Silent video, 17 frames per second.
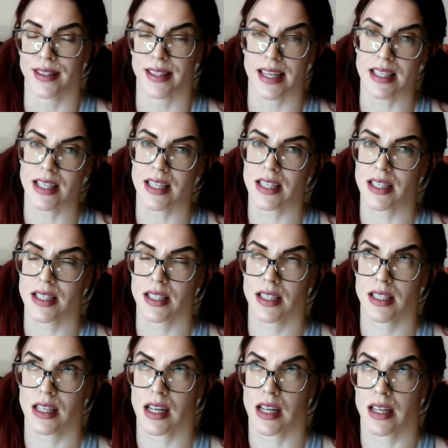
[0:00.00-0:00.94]
this
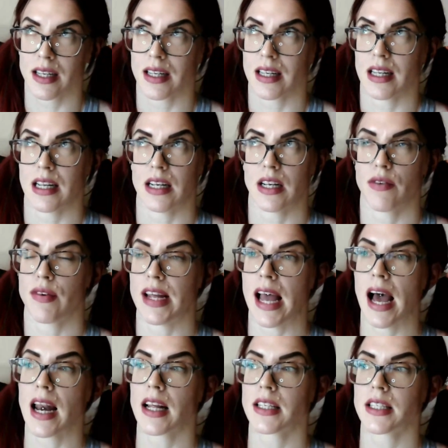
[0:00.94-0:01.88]
is the
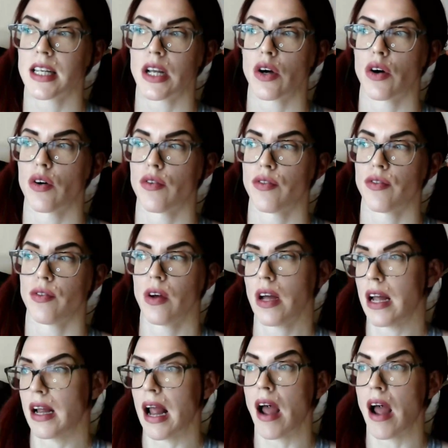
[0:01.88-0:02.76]
reality of